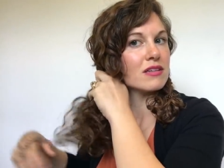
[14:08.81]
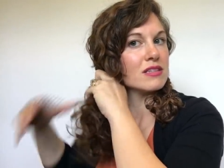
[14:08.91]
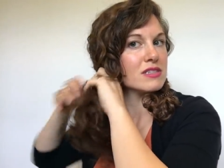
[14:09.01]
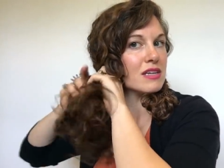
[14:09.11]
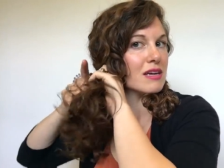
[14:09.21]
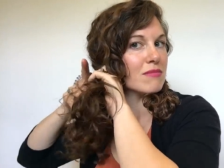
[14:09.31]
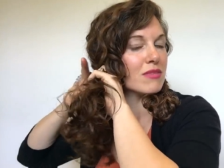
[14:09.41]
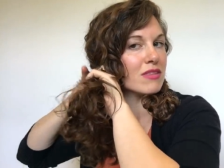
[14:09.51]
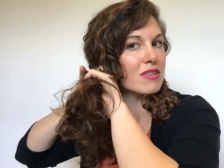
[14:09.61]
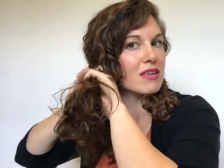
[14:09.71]
Same
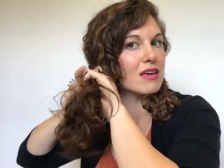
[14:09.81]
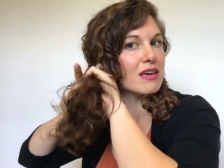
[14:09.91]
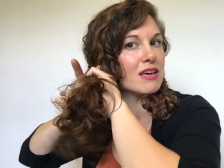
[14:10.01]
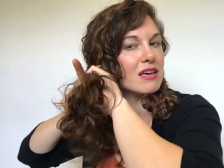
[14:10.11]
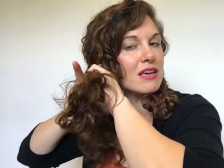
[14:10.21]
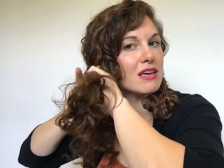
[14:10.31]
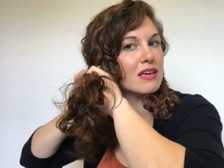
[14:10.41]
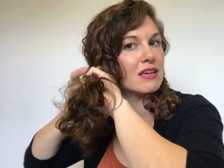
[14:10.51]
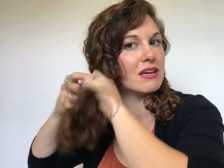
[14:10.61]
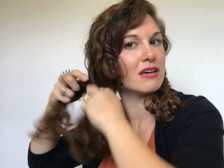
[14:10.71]

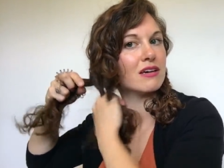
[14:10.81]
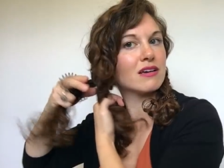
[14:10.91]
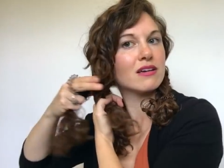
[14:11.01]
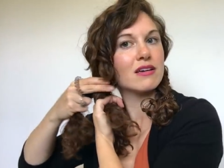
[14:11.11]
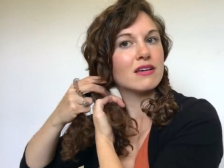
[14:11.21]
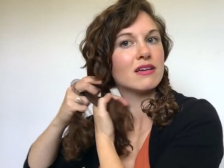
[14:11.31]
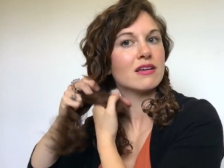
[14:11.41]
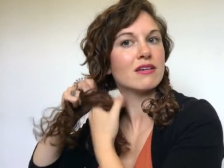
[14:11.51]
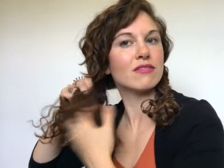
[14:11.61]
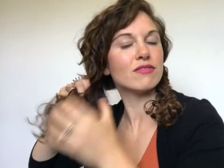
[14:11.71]
thing,
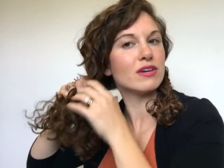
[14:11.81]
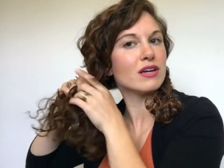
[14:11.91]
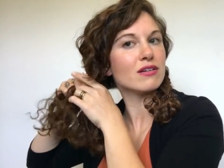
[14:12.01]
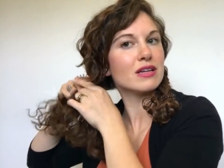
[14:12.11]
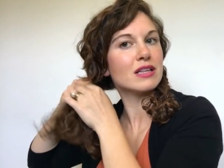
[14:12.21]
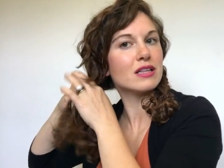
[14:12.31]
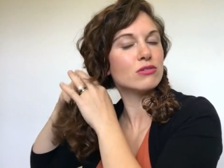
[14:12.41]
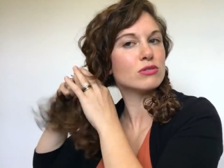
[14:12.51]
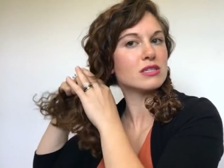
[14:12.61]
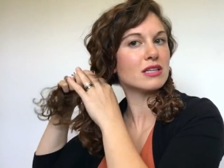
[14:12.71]
very
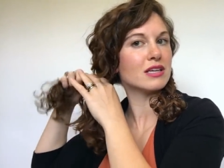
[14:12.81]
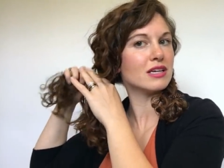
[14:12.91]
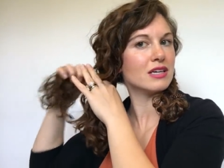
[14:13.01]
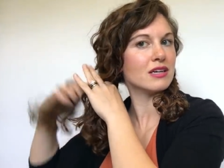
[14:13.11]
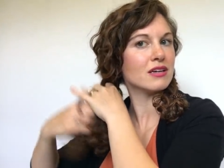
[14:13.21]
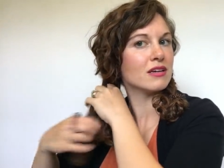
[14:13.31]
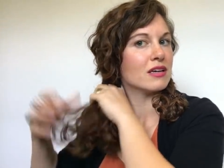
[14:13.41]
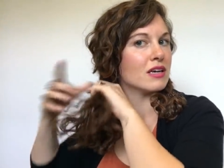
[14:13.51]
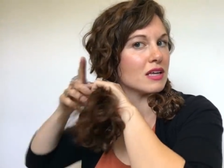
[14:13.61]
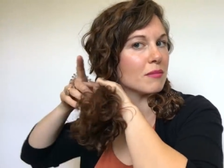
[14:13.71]
loosely,
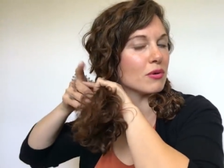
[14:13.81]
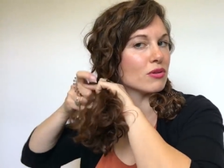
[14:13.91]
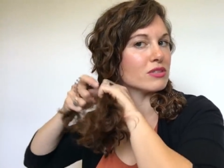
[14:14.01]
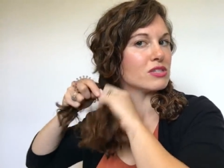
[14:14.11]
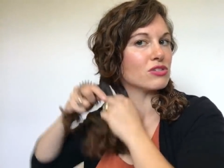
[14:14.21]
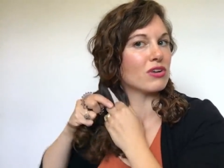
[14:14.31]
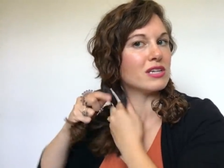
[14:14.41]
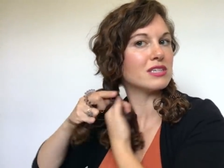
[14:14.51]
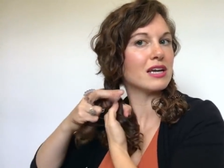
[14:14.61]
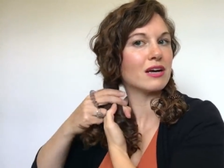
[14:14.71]
and I'm pulling
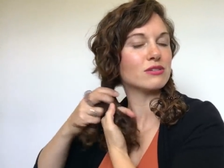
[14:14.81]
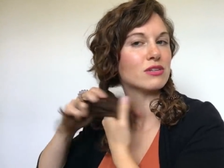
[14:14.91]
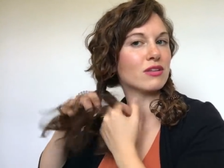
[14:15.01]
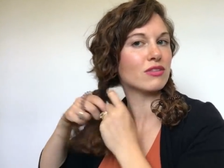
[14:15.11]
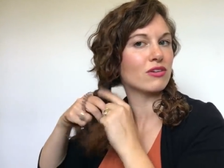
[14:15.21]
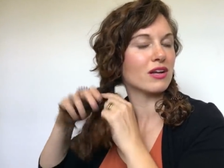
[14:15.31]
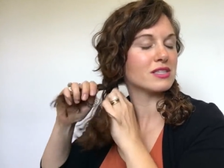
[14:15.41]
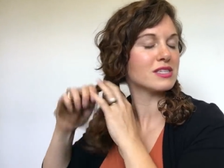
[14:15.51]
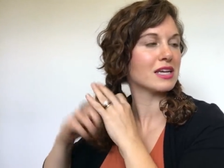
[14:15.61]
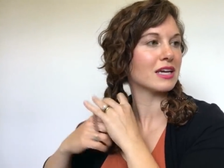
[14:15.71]
straight down so that they're
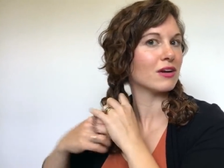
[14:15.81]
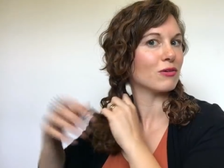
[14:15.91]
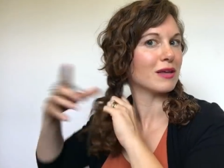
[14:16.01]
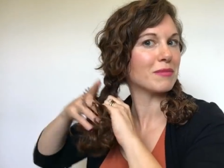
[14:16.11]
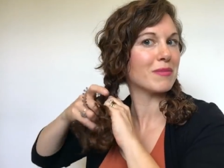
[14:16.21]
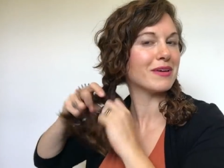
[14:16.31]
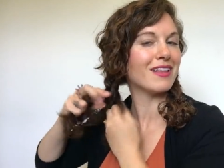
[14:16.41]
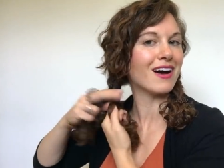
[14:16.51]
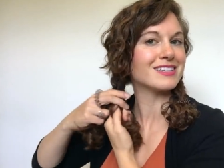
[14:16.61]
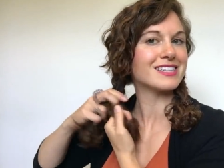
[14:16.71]
not sticking out like Pippi
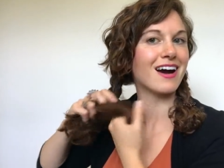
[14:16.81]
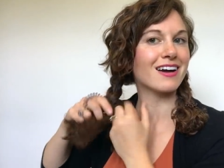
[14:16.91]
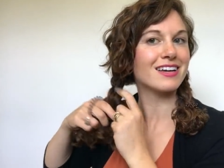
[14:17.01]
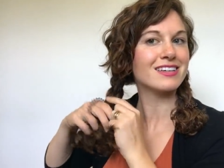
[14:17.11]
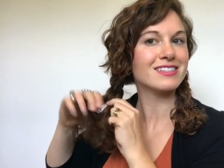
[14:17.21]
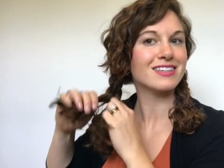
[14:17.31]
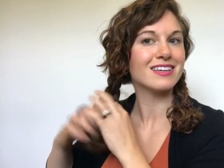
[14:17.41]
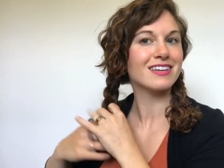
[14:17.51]
Longstockings.